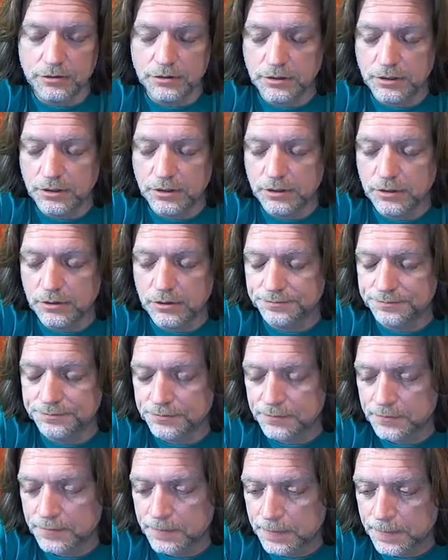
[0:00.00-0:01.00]
Um,
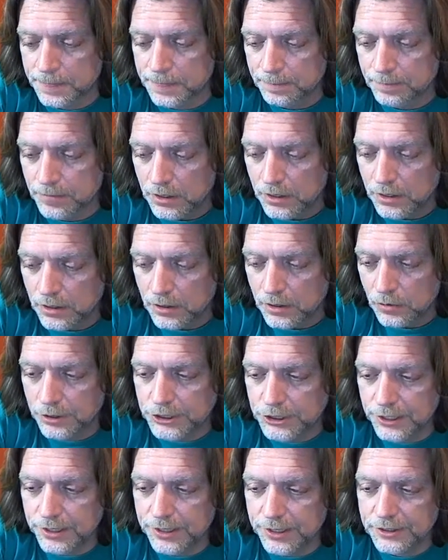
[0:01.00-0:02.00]

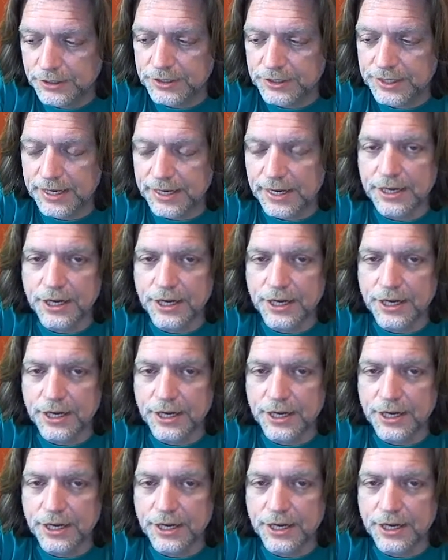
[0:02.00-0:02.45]
what you're going to see,